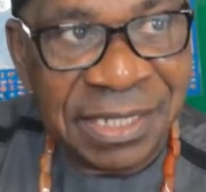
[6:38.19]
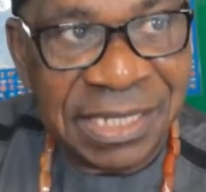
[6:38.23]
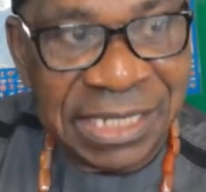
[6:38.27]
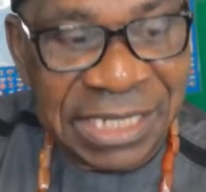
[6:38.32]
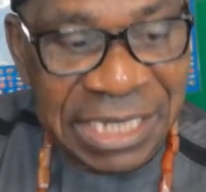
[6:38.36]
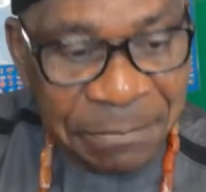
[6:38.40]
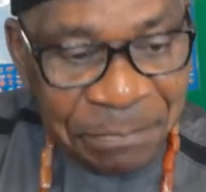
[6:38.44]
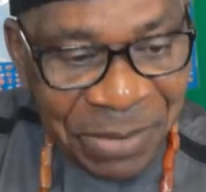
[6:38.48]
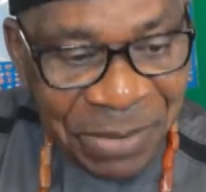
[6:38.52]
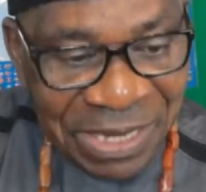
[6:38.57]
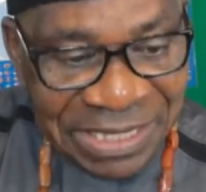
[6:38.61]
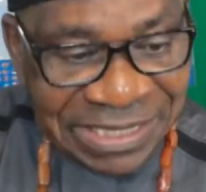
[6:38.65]
in
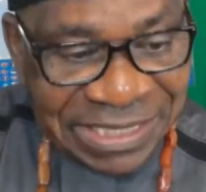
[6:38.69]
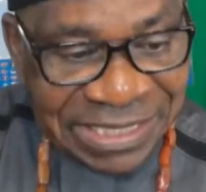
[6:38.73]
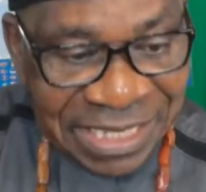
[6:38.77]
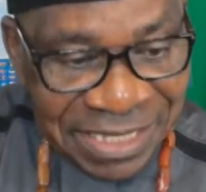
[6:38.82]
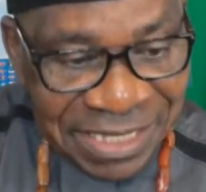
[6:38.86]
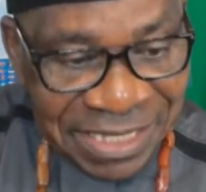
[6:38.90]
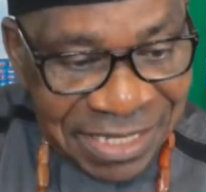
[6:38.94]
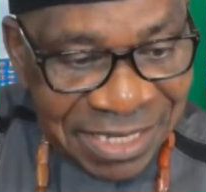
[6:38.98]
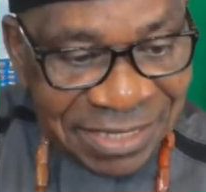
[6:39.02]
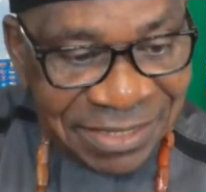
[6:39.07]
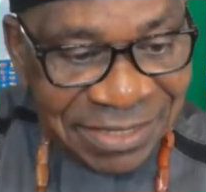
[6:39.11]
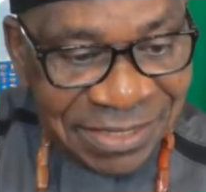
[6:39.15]
the past
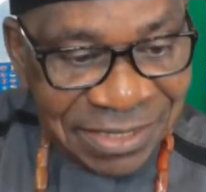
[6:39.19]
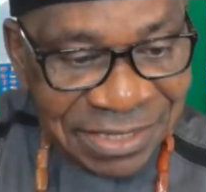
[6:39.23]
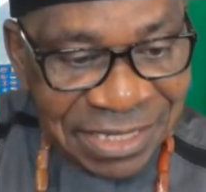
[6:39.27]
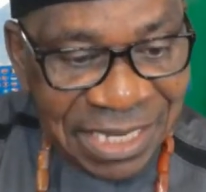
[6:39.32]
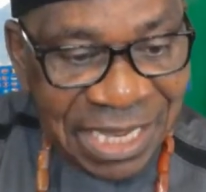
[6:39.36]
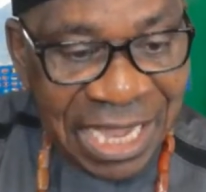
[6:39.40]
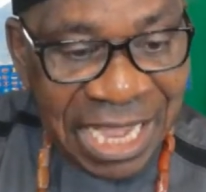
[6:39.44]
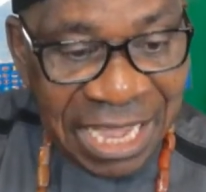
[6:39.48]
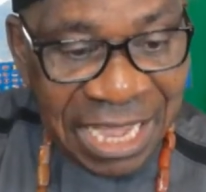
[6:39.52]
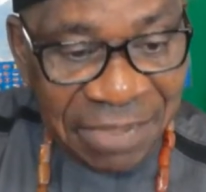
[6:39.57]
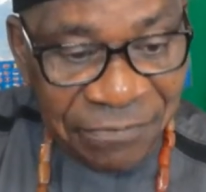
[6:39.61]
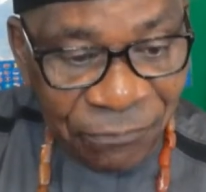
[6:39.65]
10 years
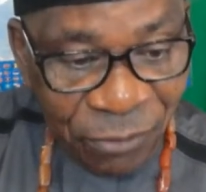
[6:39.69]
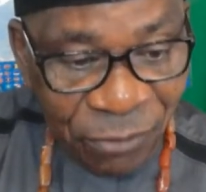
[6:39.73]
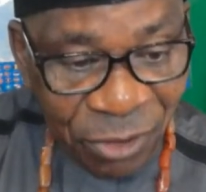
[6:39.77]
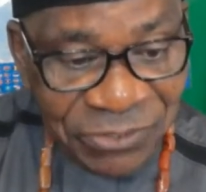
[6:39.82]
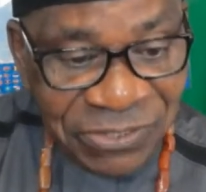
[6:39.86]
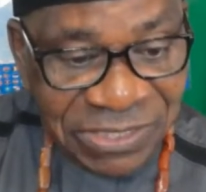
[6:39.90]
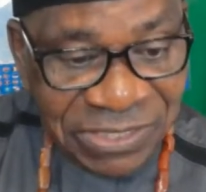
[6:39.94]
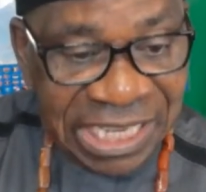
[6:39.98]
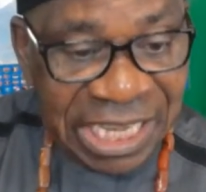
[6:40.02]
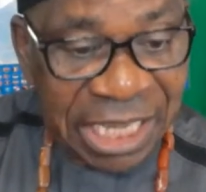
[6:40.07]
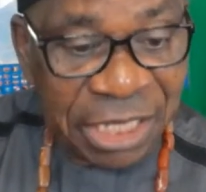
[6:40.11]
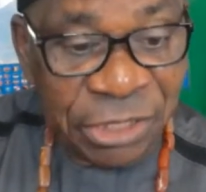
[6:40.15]
have
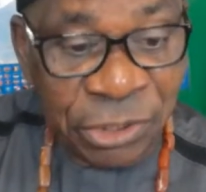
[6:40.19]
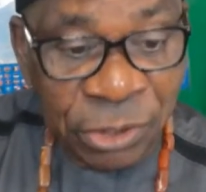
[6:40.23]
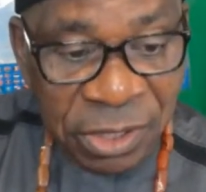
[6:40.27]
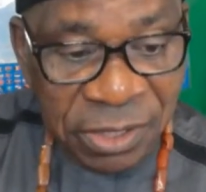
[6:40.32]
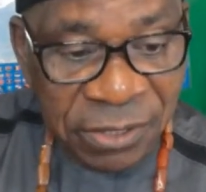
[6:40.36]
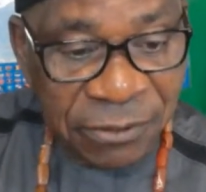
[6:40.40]
lost their